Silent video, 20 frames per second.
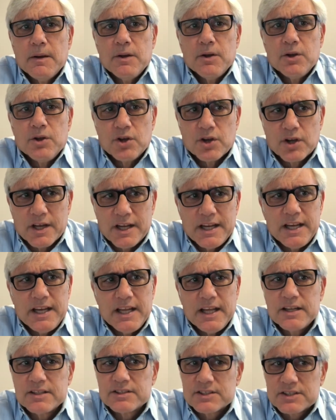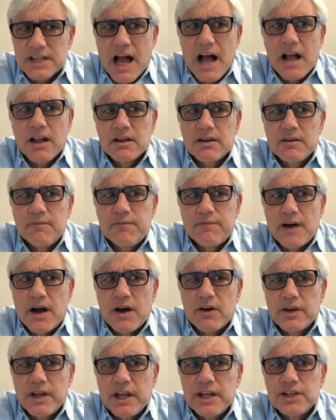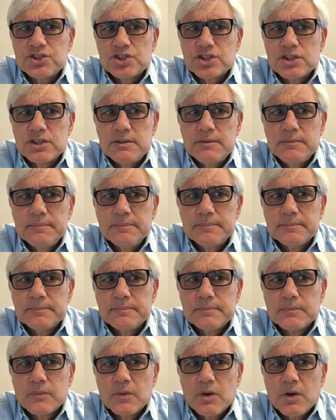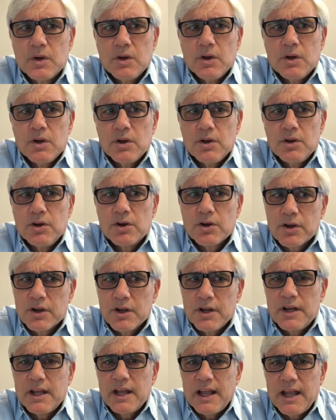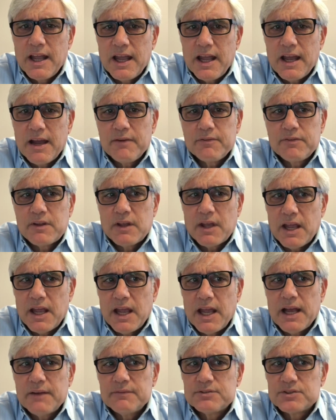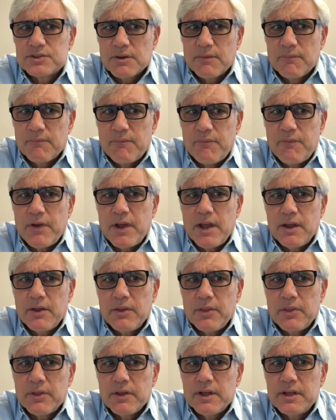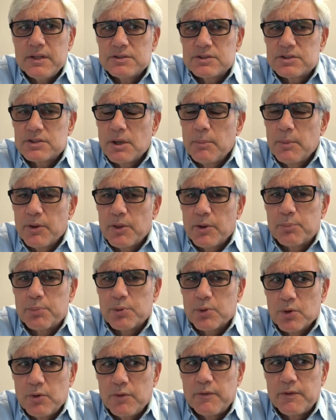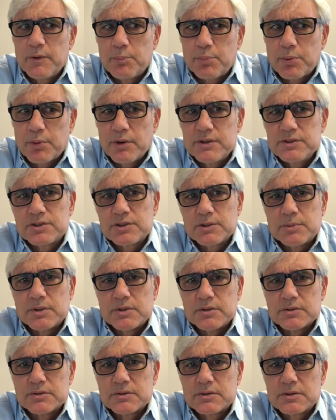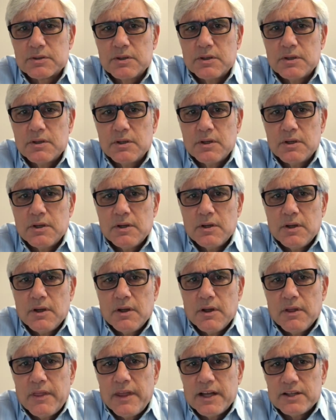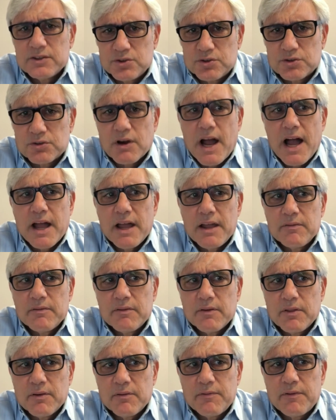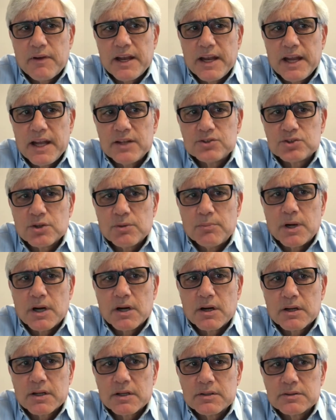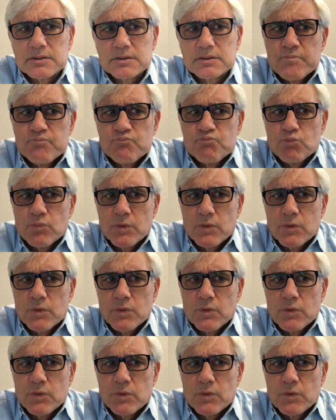You're going to need a solid foundation. You're going to have some faith in some of the proven principles that drive the financial markets.